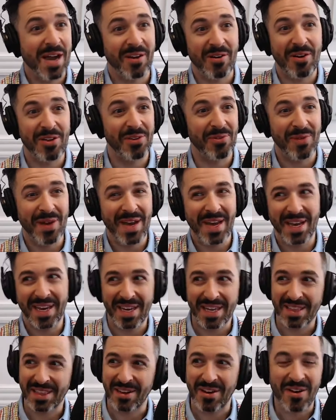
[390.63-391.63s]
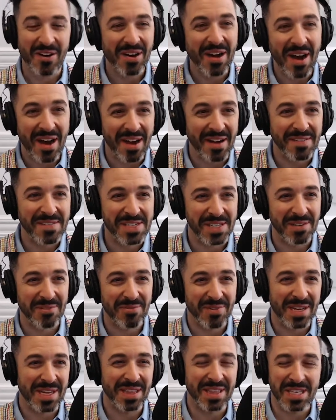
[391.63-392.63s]
all the way in the archives and
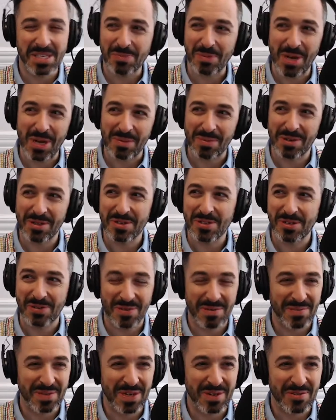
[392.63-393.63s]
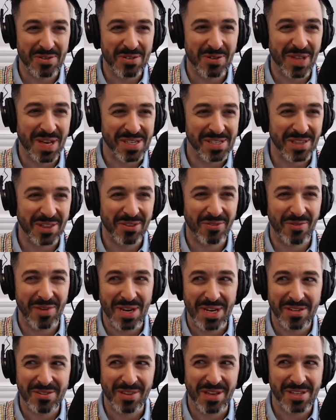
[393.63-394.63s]
read these blog posts from
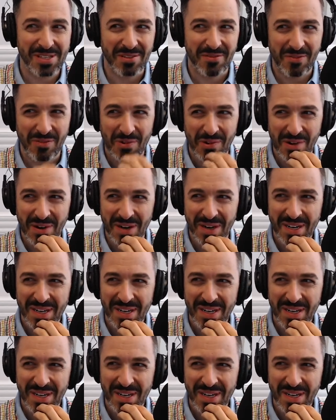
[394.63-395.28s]
2003, 2004.